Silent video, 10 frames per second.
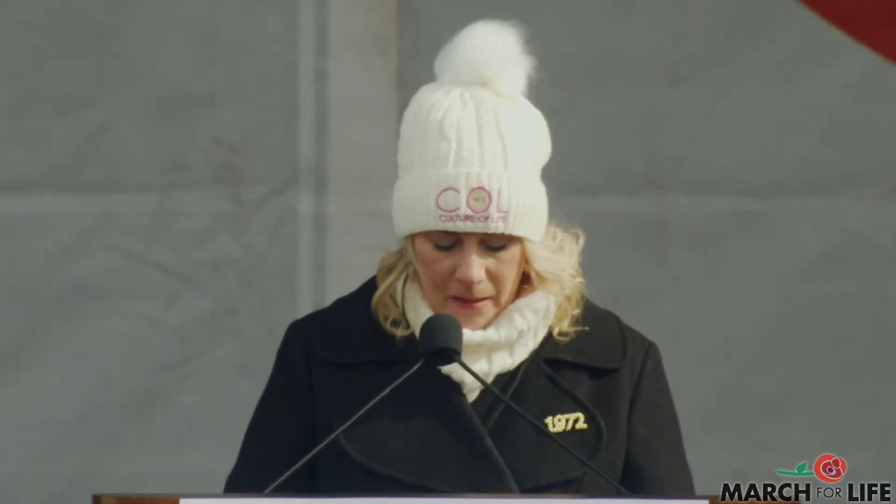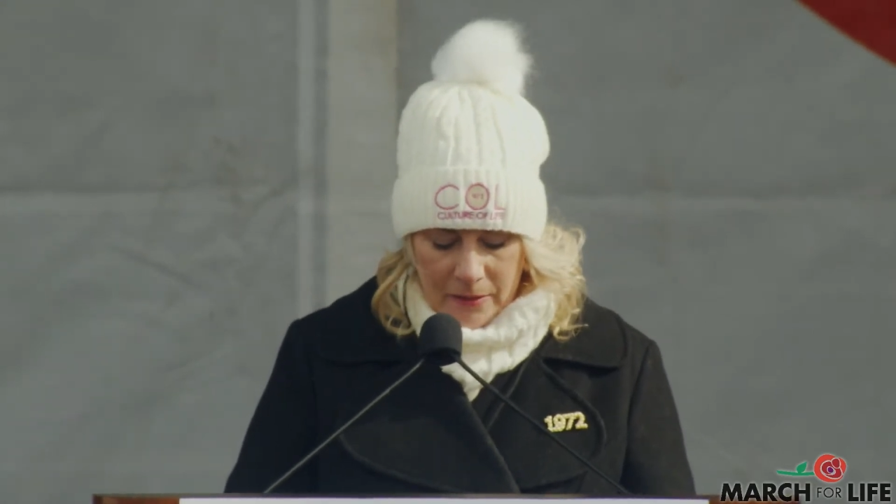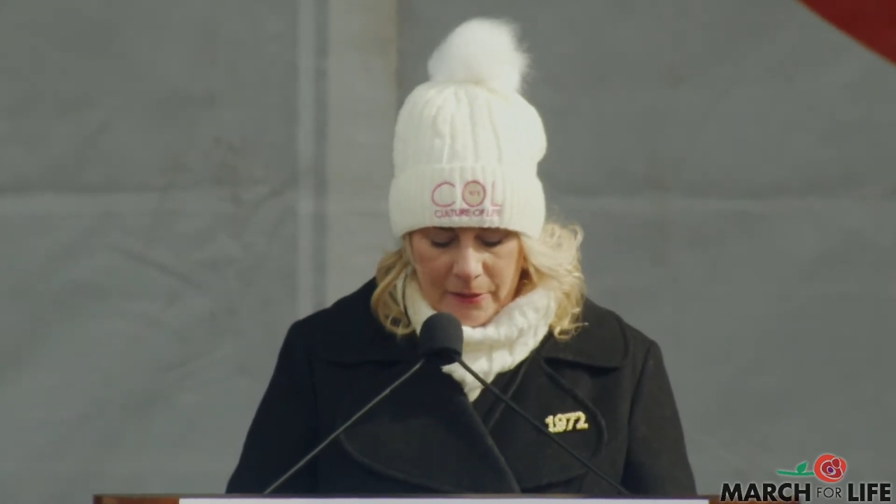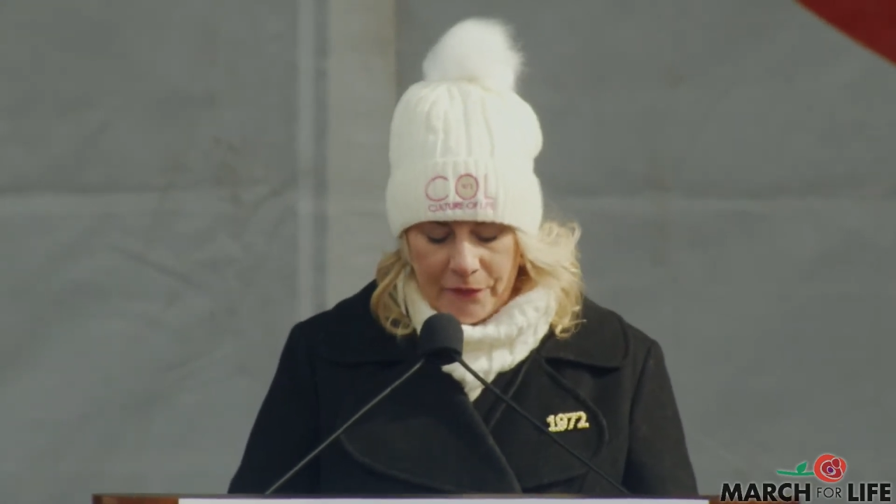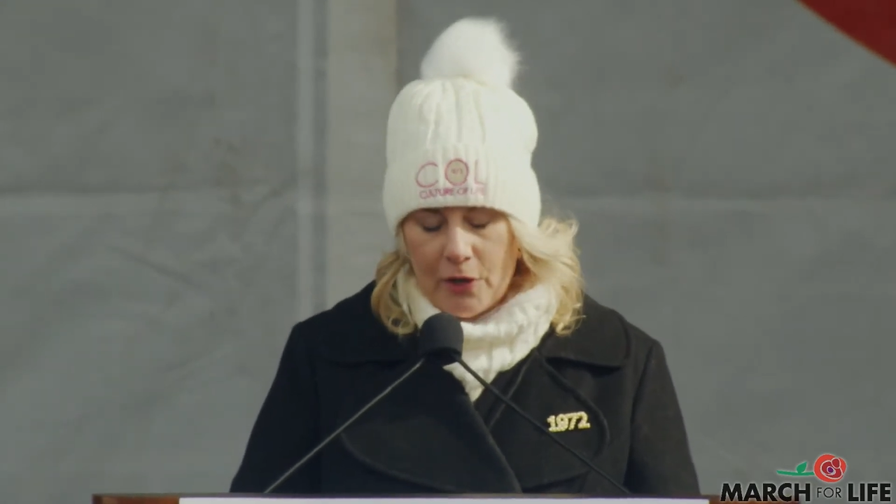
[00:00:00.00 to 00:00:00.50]

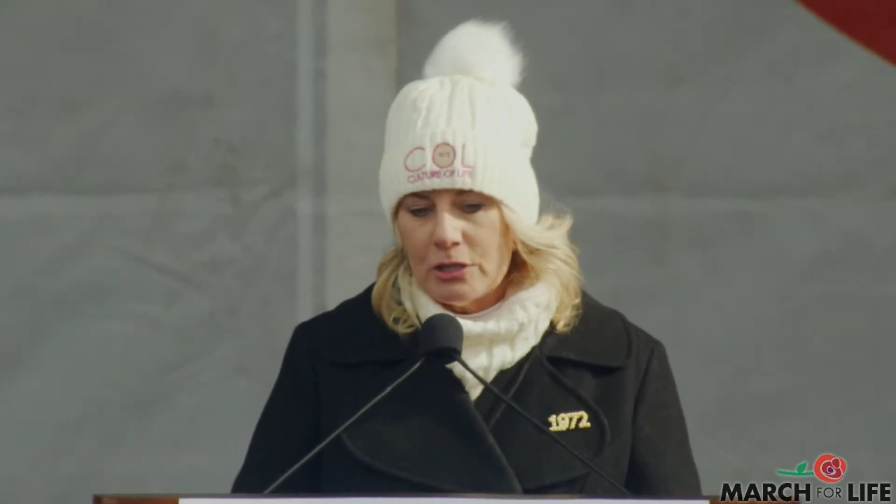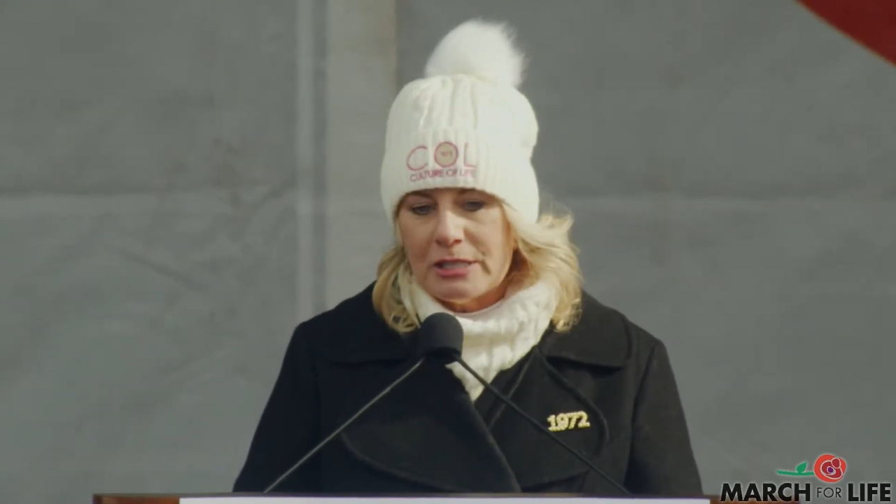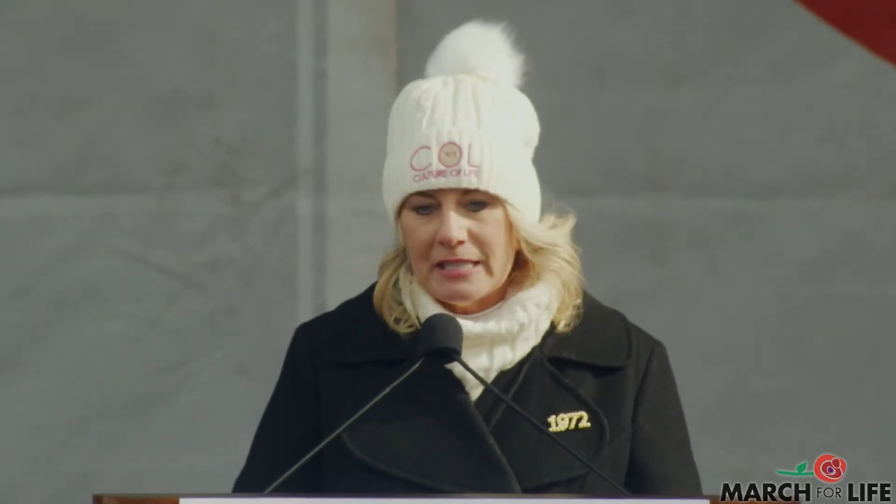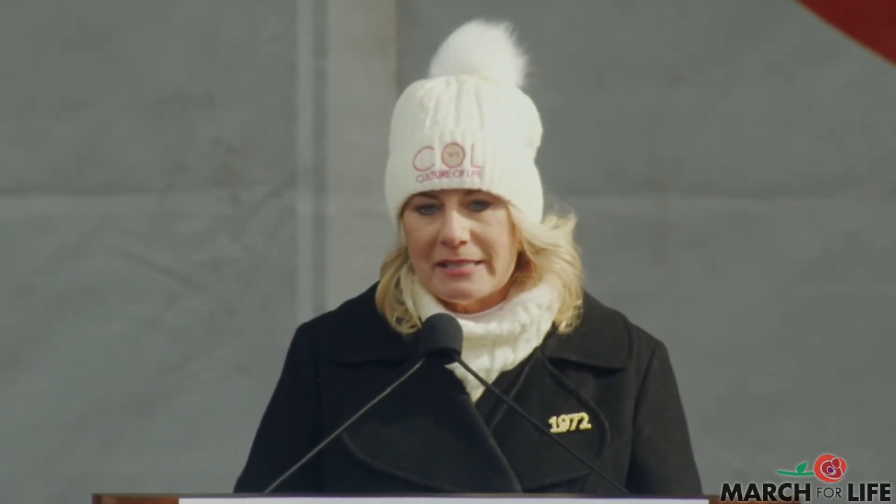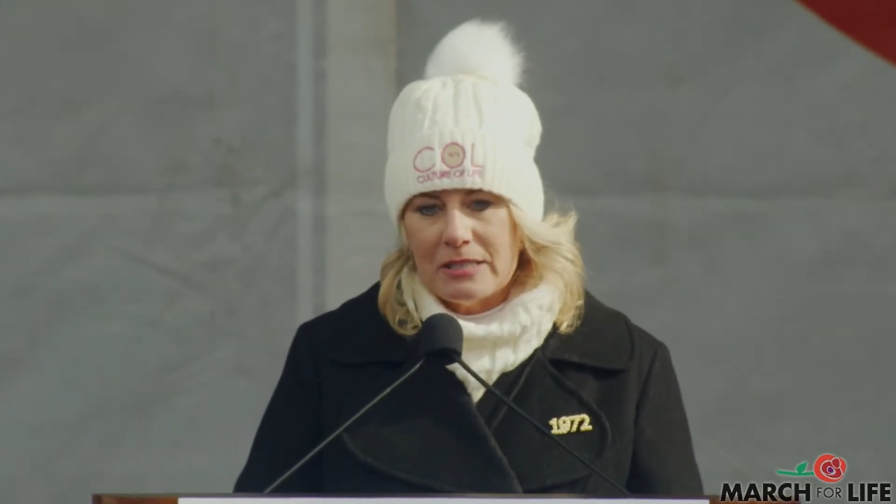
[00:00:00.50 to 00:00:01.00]
The first
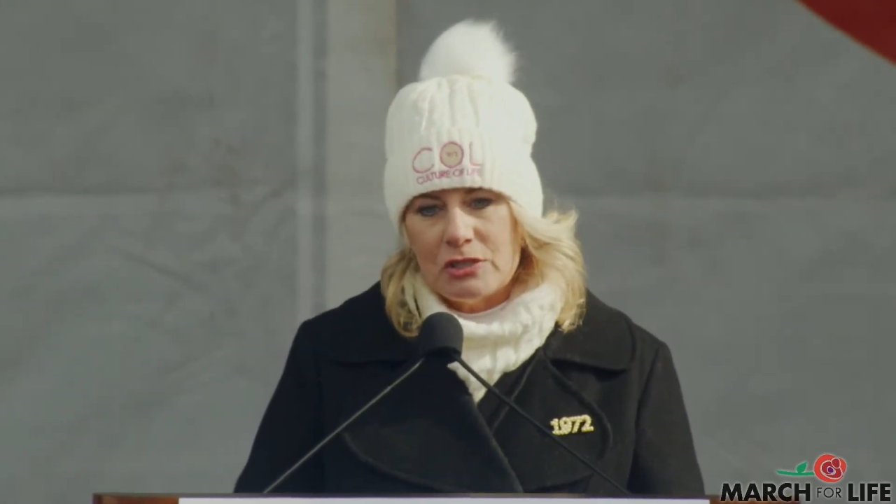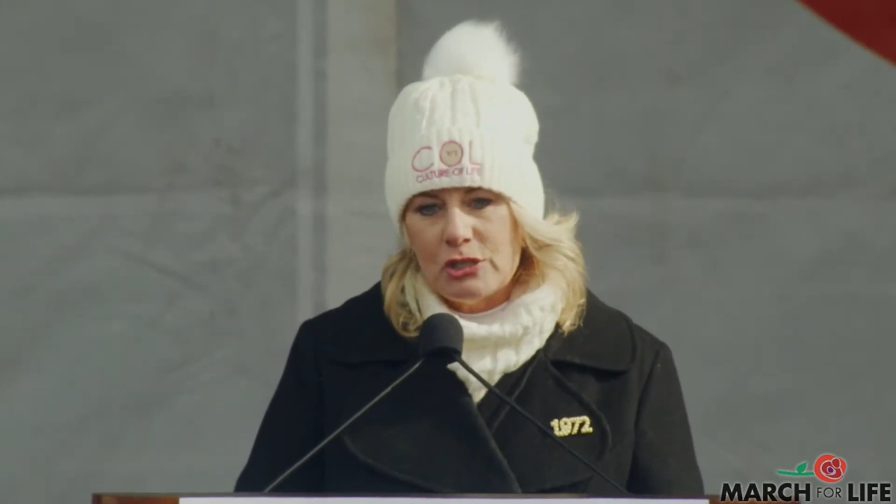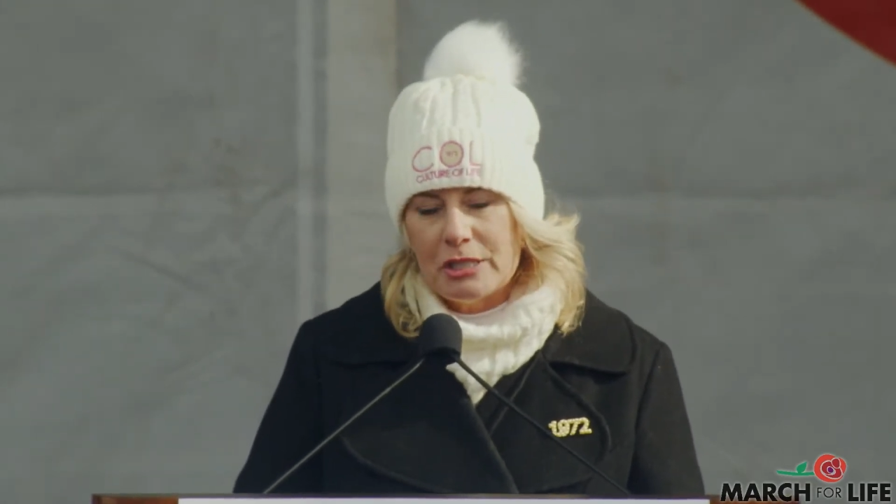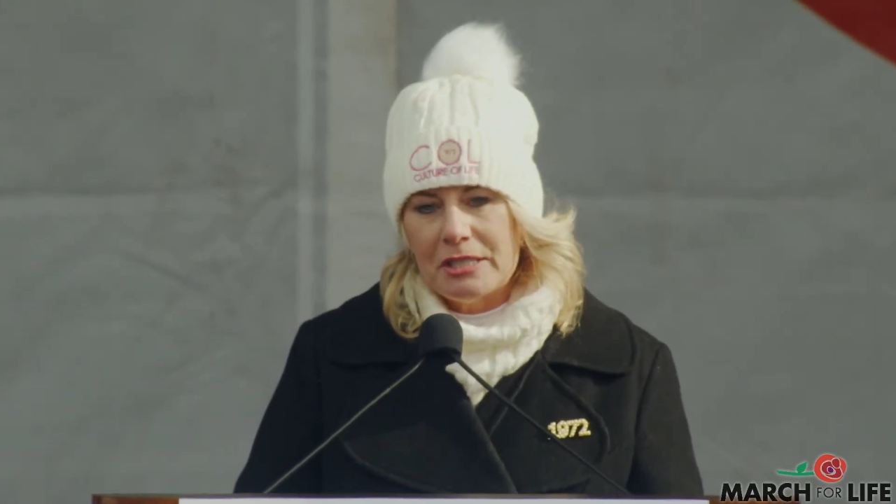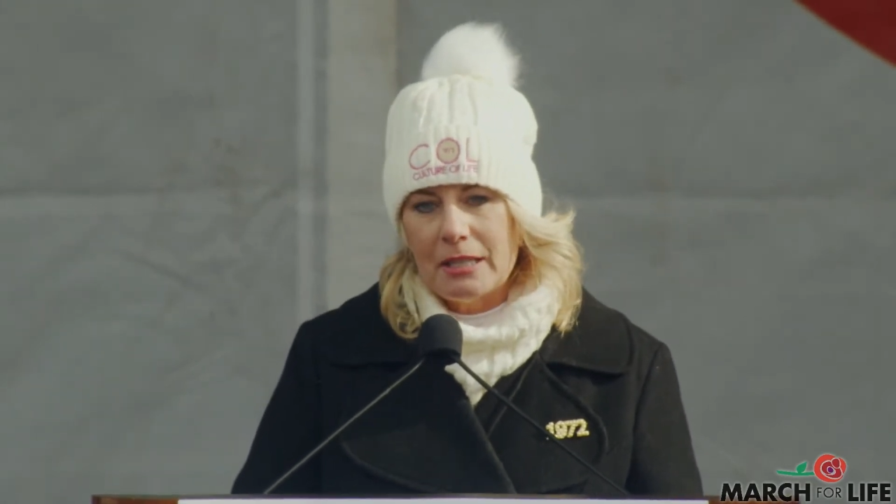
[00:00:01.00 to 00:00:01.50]
is it's just a